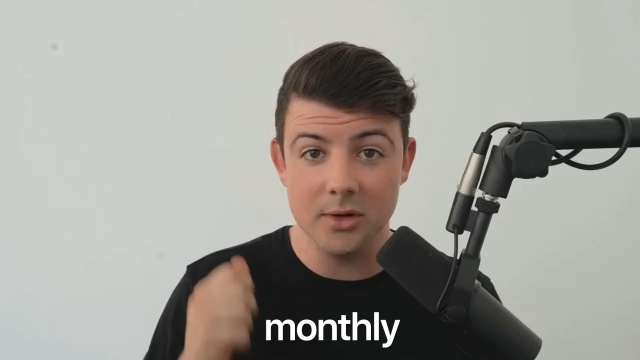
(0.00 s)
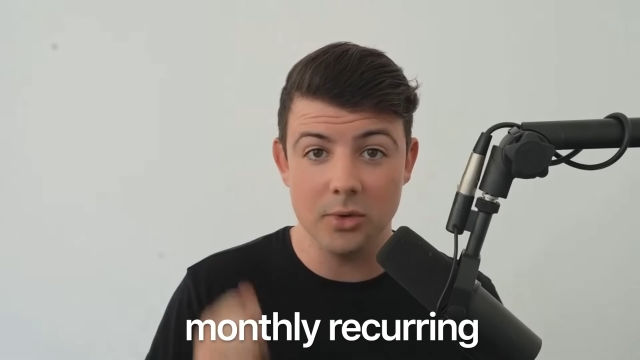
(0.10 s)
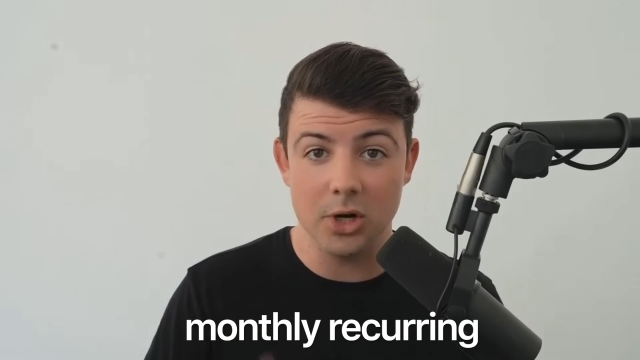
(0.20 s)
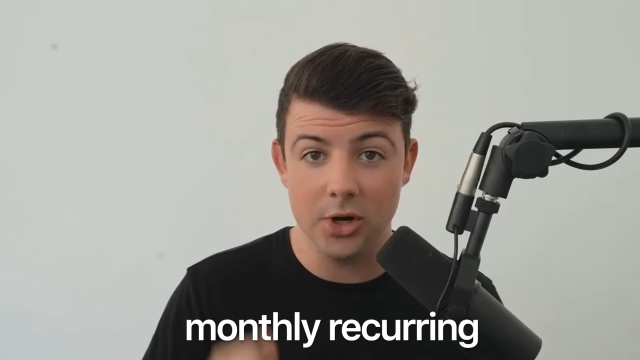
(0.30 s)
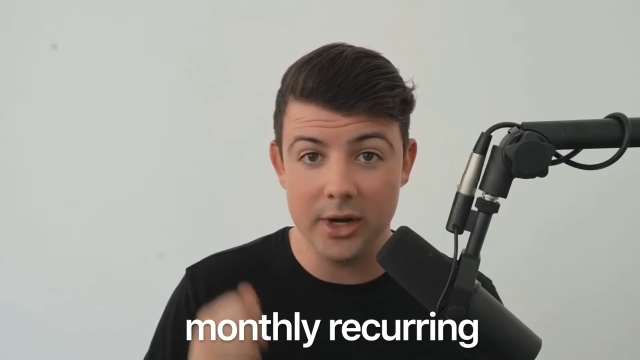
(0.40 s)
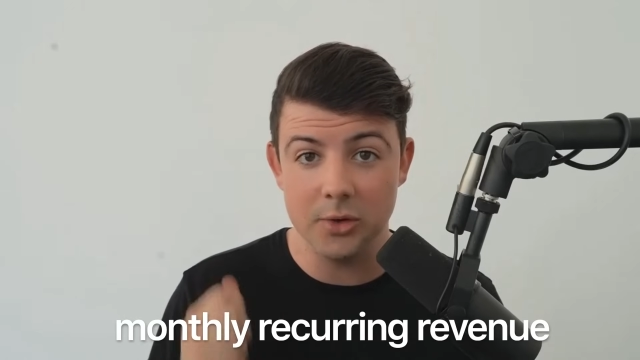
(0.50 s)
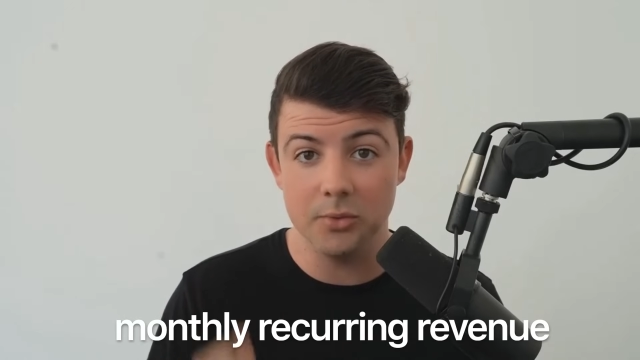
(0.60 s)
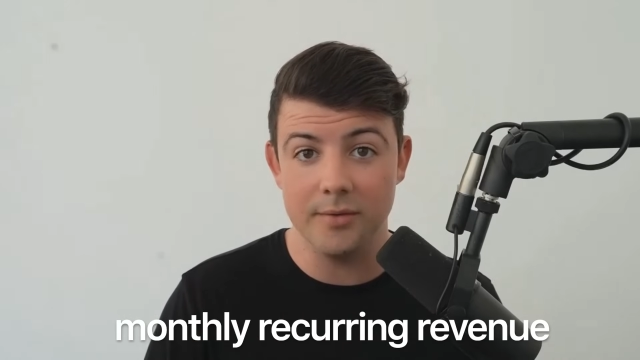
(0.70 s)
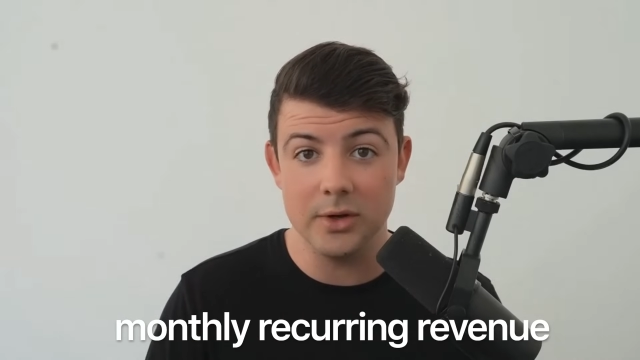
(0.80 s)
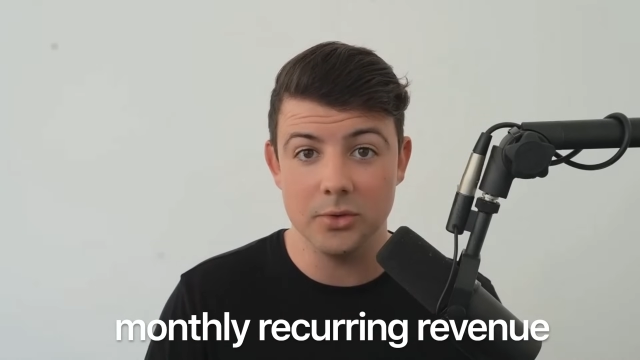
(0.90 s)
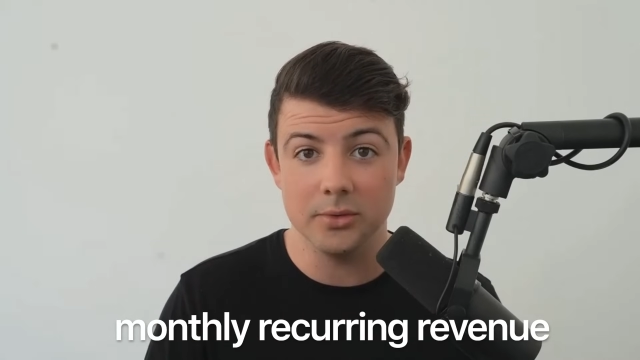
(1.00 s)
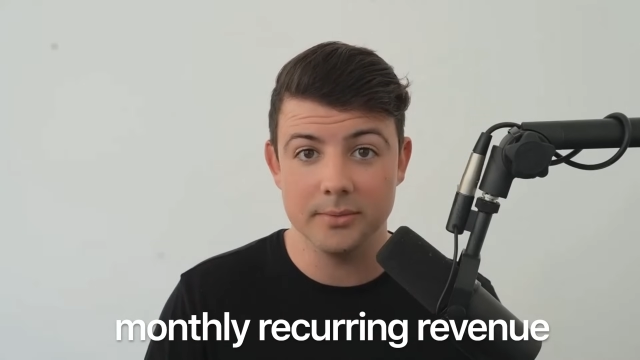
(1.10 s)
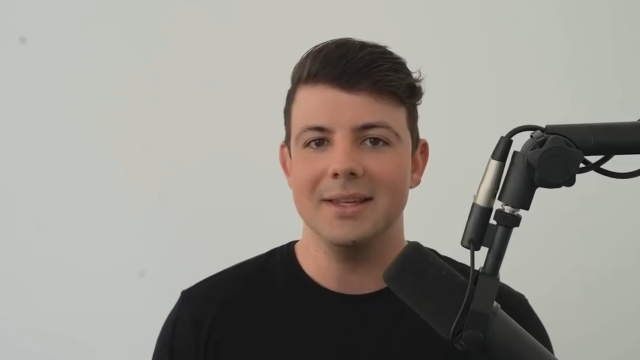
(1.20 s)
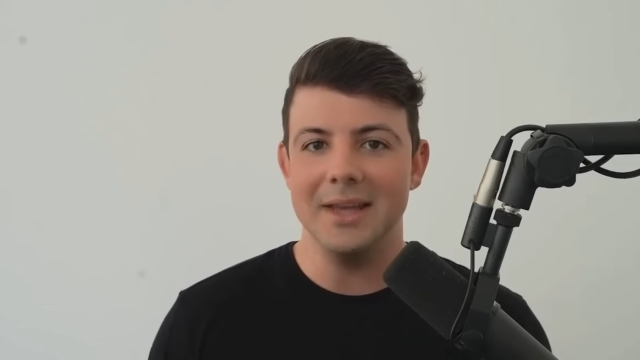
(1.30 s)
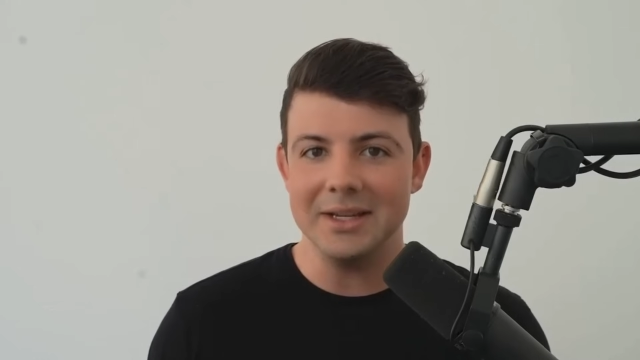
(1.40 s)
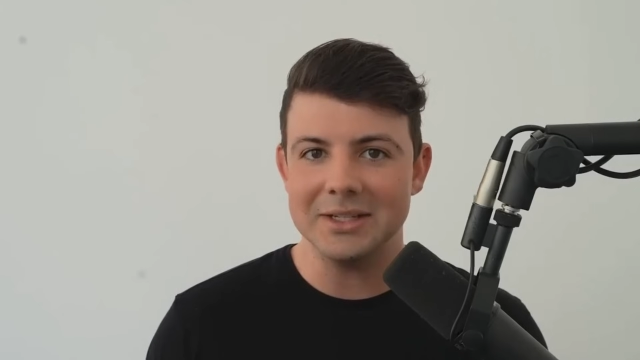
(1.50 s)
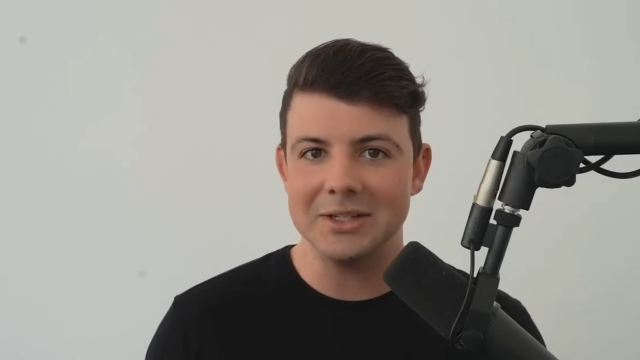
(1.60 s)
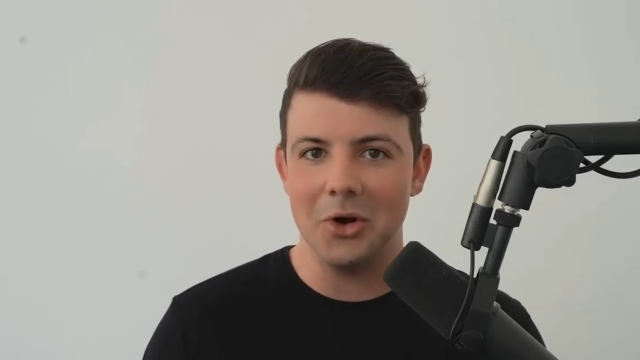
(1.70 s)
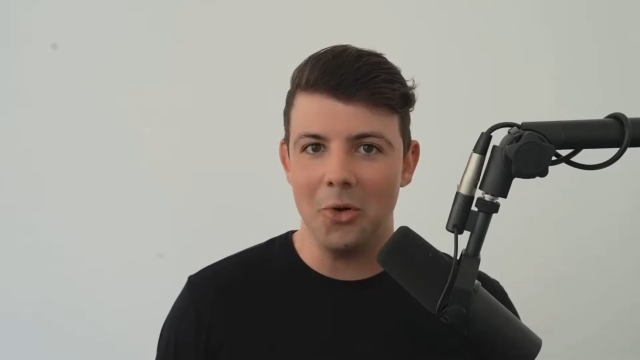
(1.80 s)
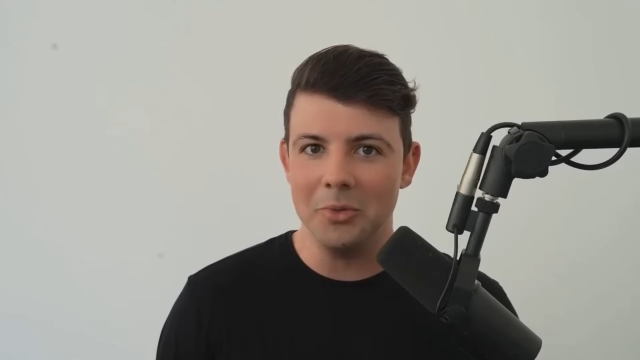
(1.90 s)
recurring revenue.
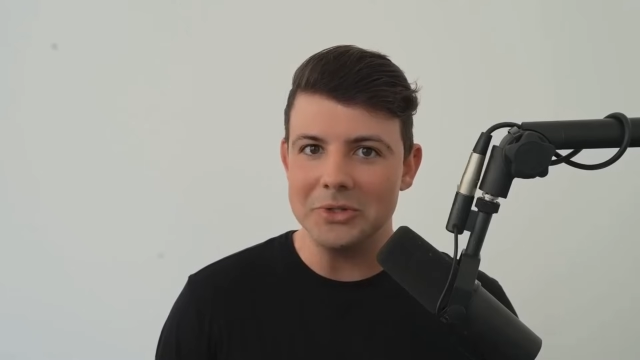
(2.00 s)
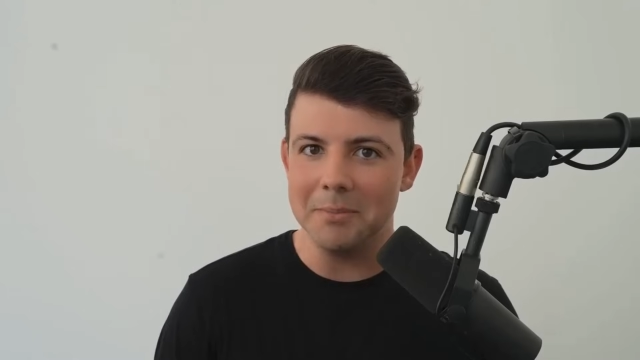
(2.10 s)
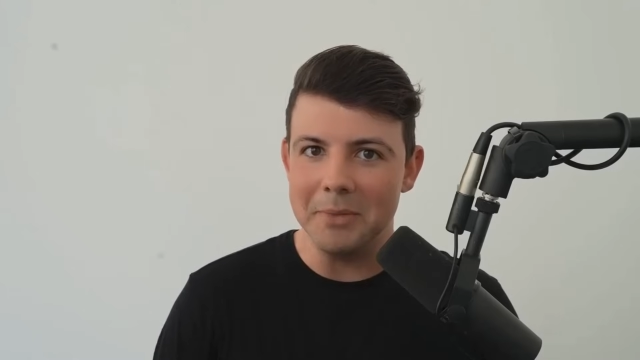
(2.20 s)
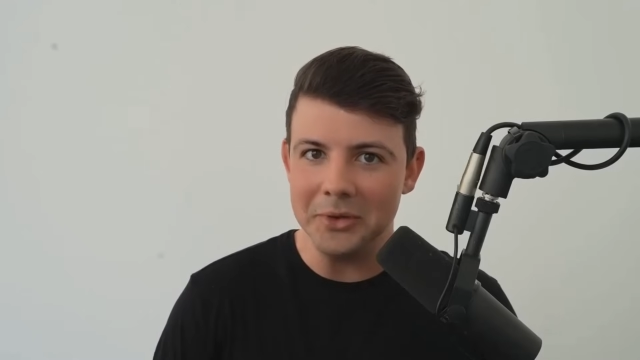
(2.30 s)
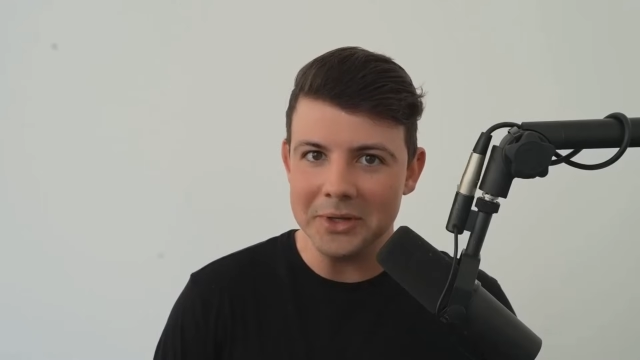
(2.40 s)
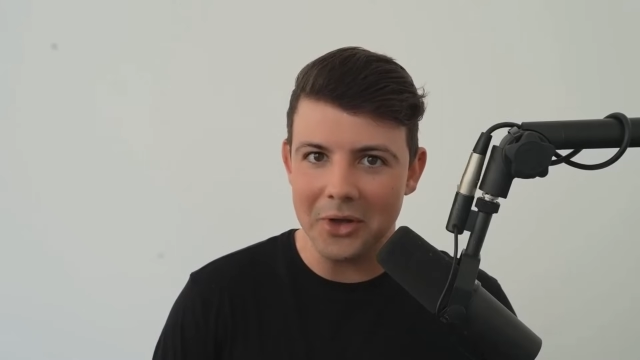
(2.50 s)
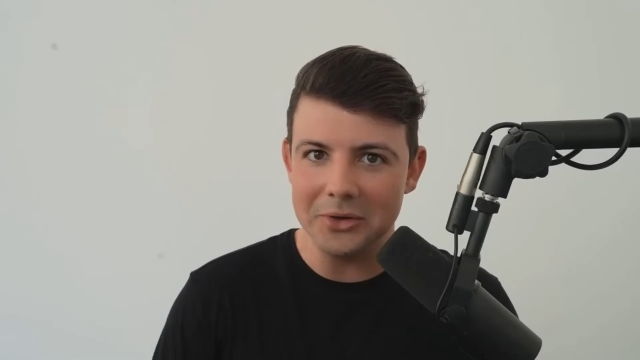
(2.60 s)
Yes, almost $1 million